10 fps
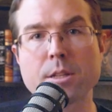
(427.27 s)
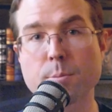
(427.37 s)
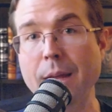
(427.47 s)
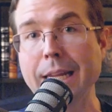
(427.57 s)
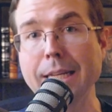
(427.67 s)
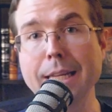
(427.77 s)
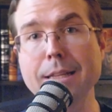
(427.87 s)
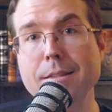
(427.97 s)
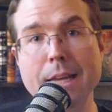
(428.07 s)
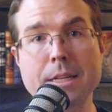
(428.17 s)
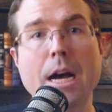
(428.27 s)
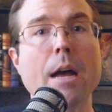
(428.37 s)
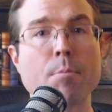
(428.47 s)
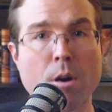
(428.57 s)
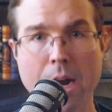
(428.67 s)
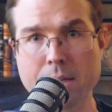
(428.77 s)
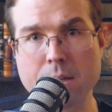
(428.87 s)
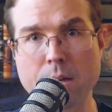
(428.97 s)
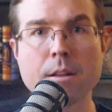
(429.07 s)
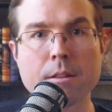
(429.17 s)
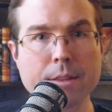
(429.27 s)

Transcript: spending needs and time horizon.